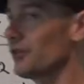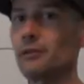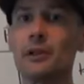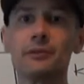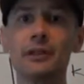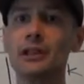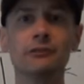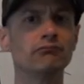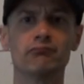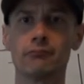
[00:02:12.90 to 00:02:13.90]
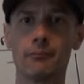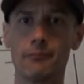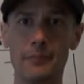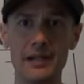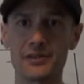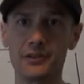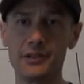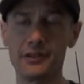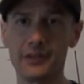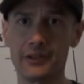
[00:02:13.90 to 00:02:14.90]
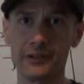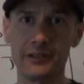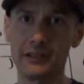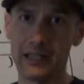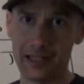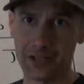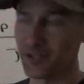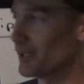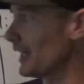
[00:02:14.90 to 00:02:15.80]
0, basically the D latch is